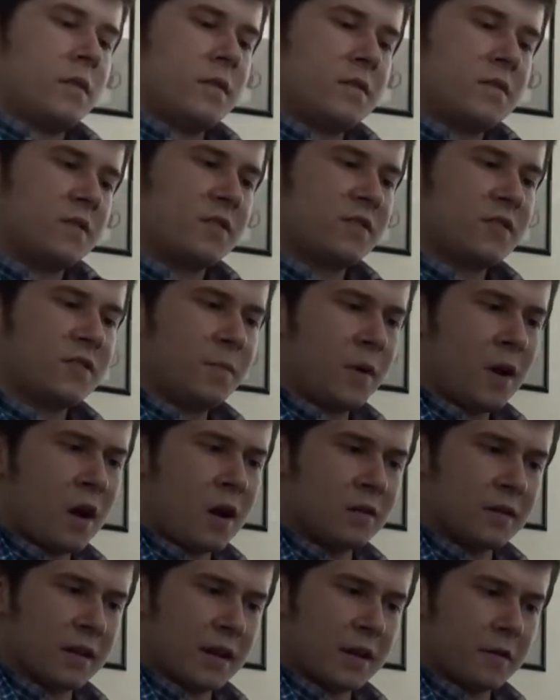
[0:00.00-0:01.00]
There's a
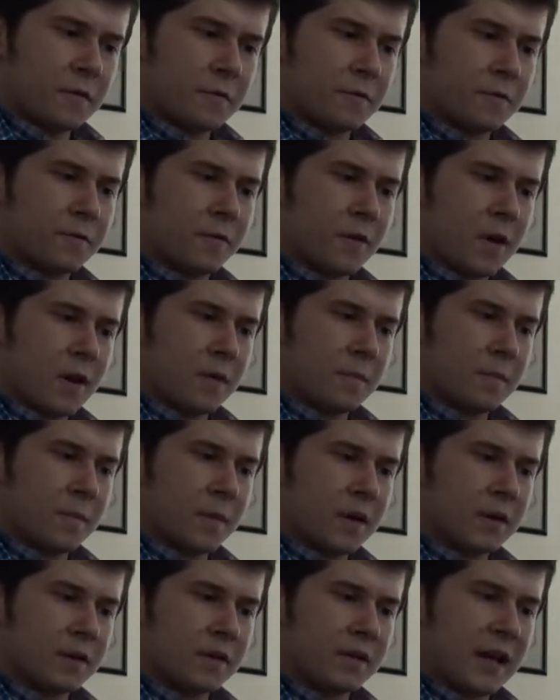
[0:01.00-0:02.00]
small letter
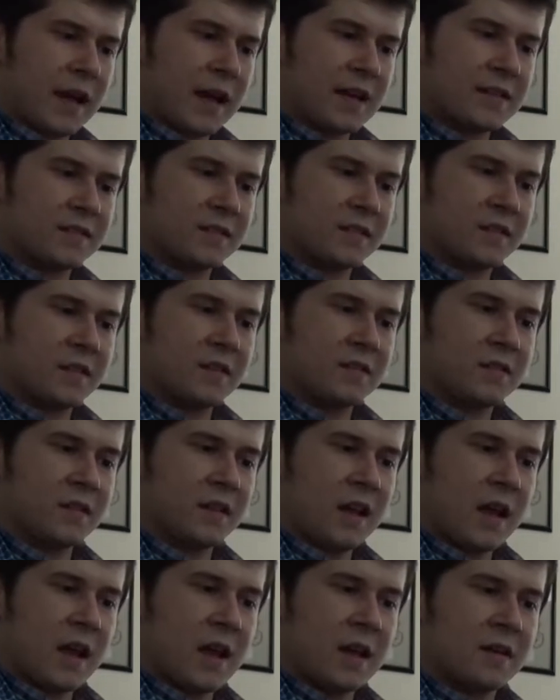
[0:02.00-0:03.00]
from Gaston,
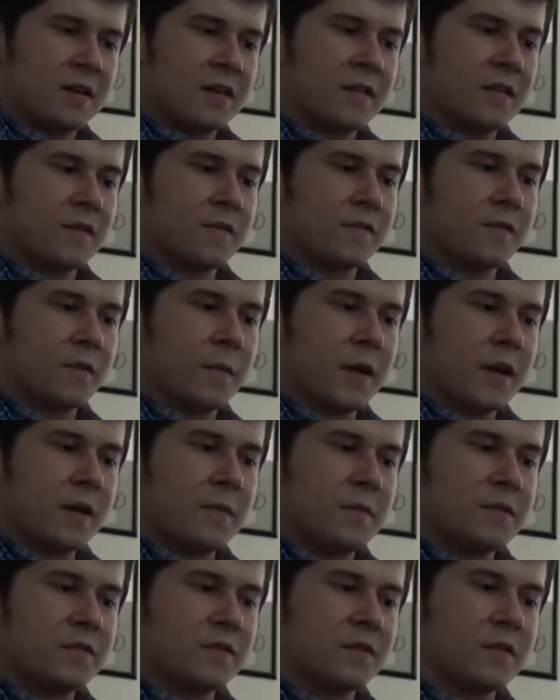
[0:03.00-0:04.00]
Indiana, from a
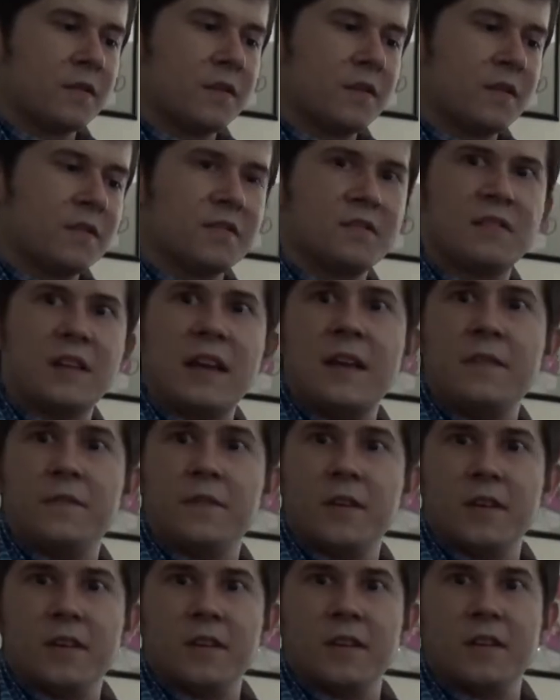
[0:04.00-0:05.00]
Mr.
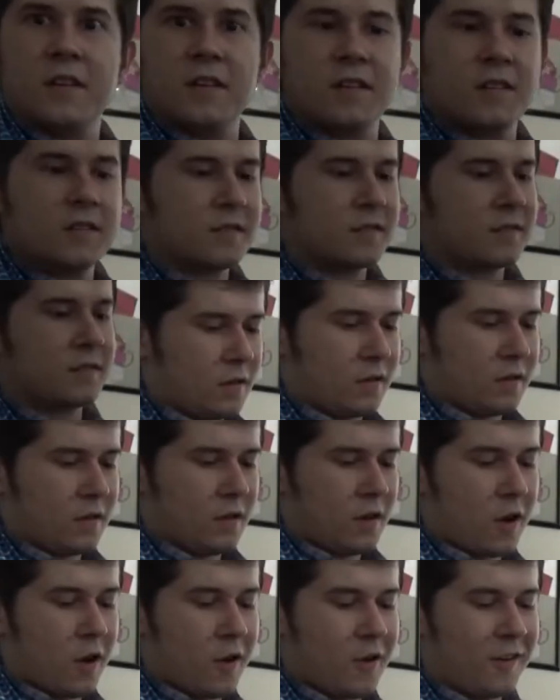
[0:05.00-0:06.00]
Xavian.
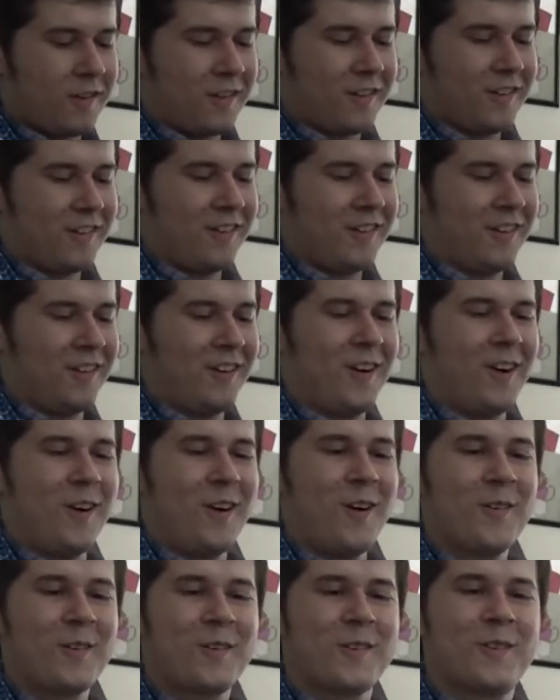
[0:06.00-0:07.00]

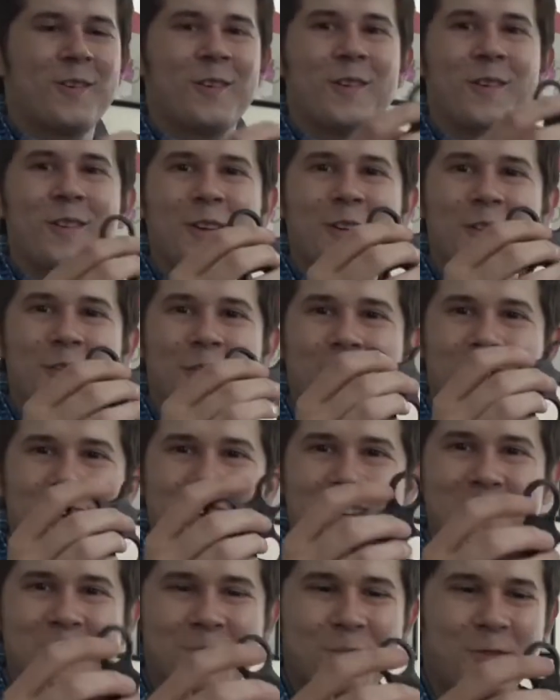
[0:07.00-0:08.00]
Oh, cool, a
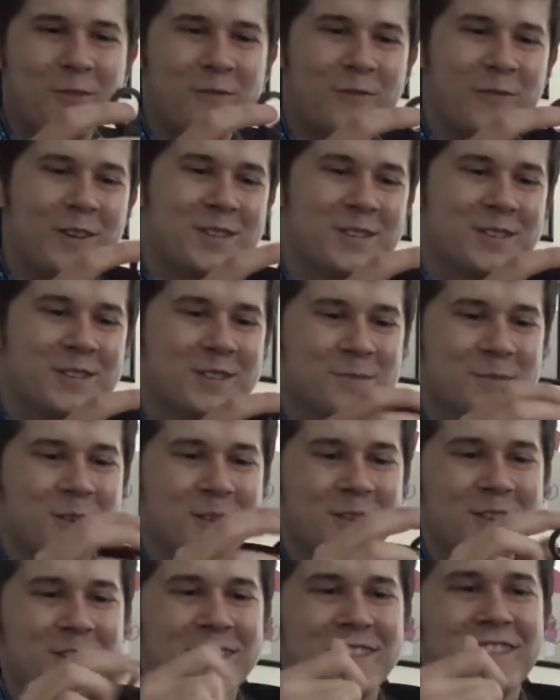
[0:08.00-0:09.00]
fucking fidget
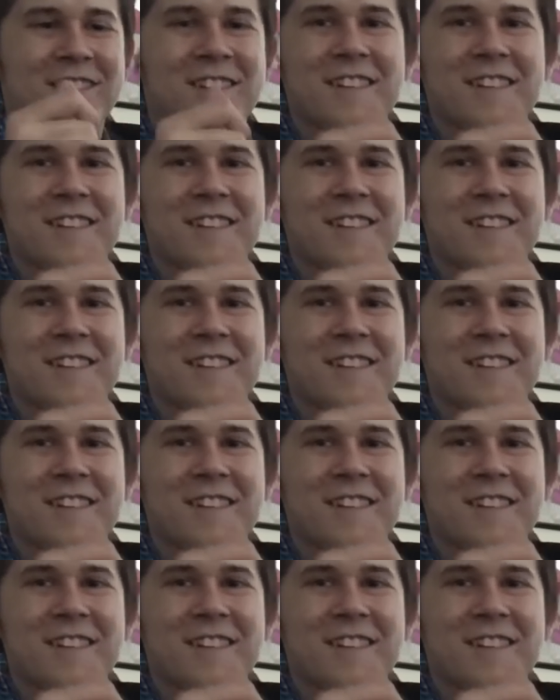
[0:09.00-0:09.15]
spinner.